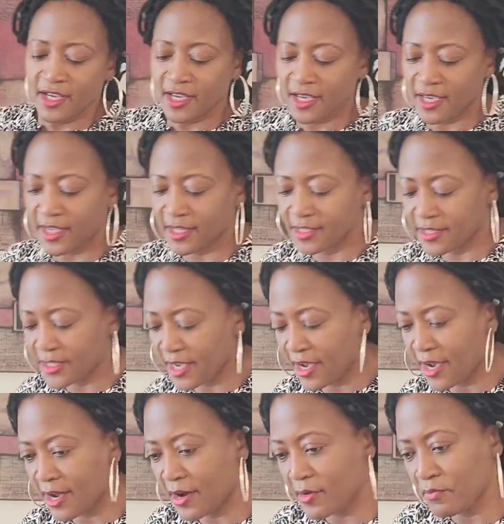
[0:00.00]
And
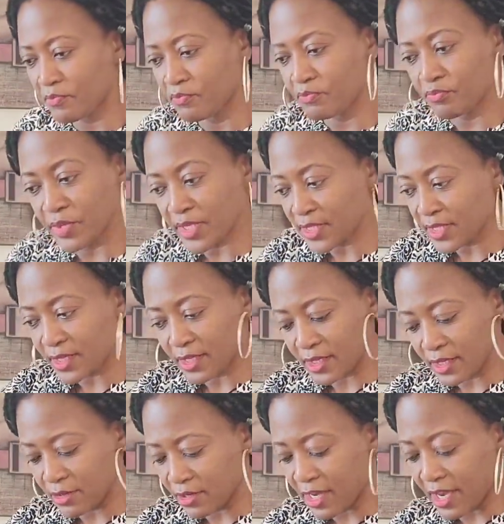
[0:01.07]
basically,
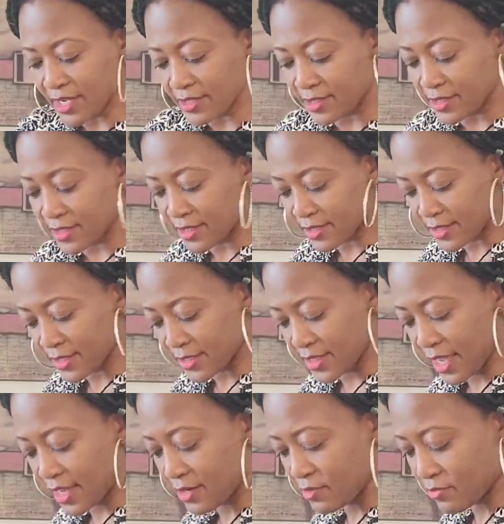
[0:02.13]
you guys, this is
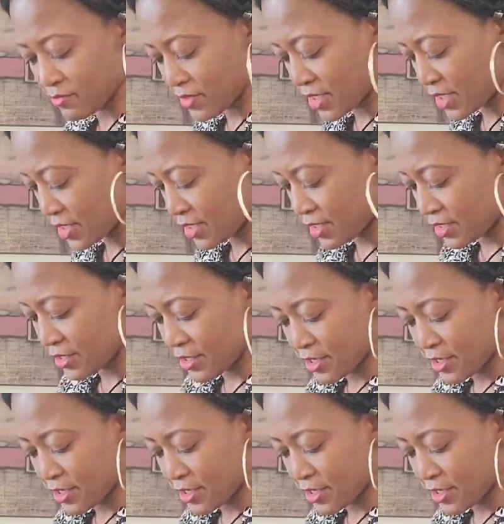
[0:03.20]
it, really.